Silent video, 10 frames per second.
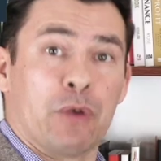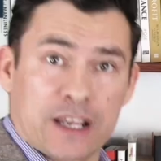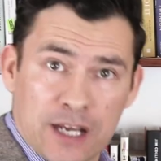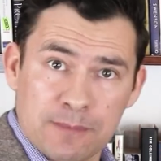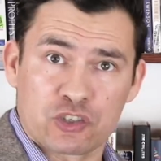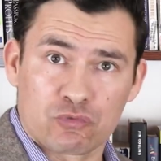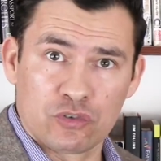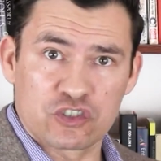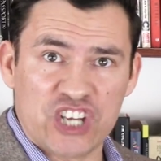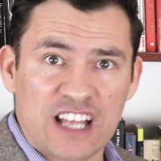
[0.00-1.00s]
And when it comes to
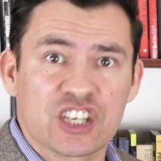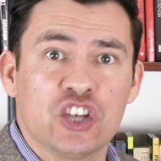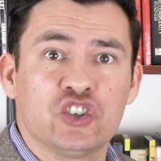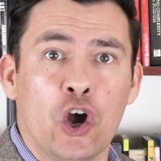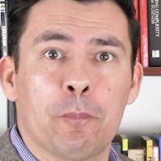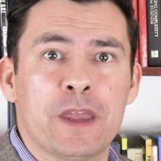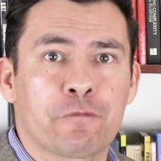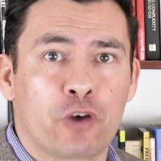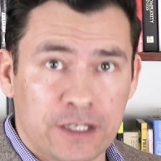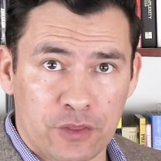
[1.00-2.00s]
rules, gents, don't be
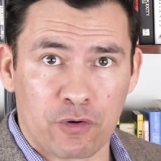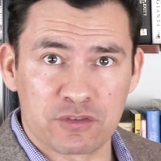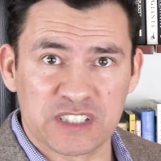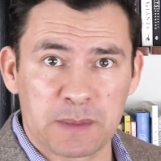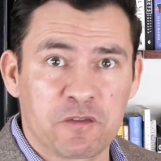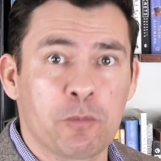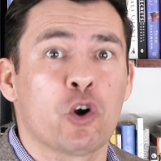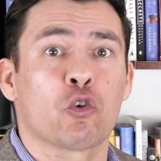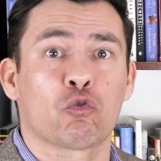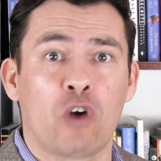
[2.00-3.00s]
afraid to throw some of
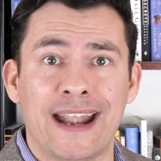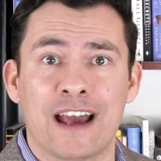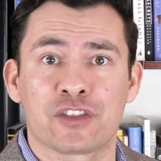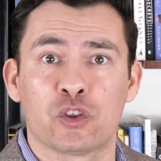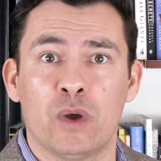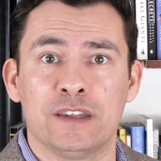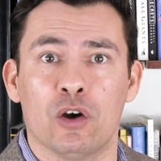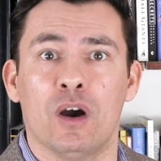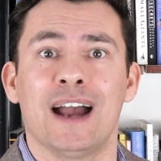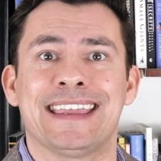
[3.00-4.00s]
them right out the
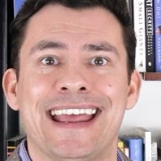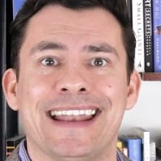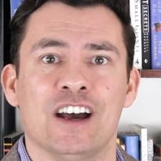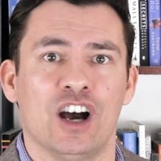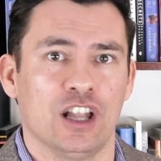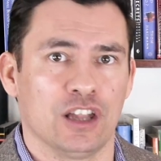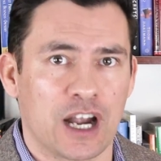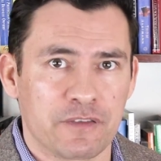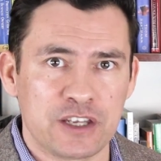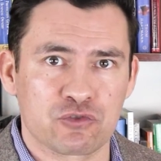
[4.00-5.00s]
window. Again, a
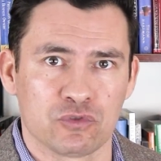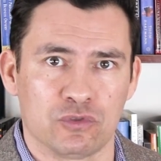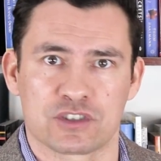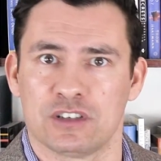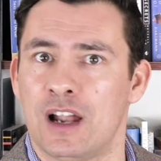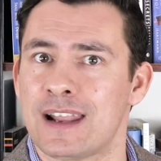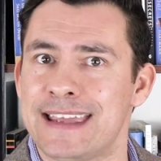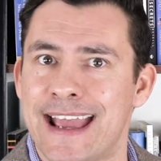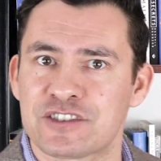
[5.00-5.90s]
lot of these rules, a lot of the